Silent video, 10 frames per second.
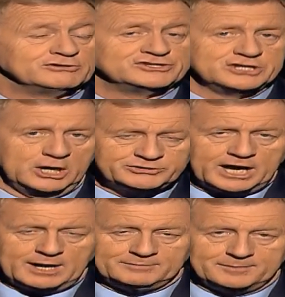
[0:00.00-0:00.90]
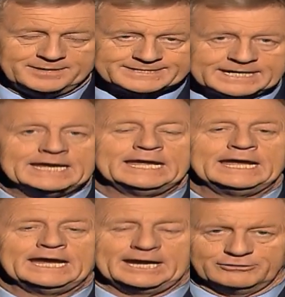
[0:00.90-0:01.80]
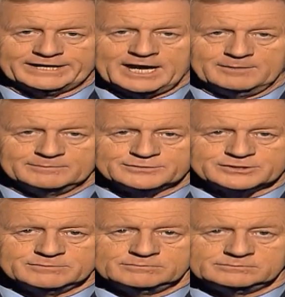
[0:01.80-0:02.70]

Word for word: There is no time limit. Here it comes.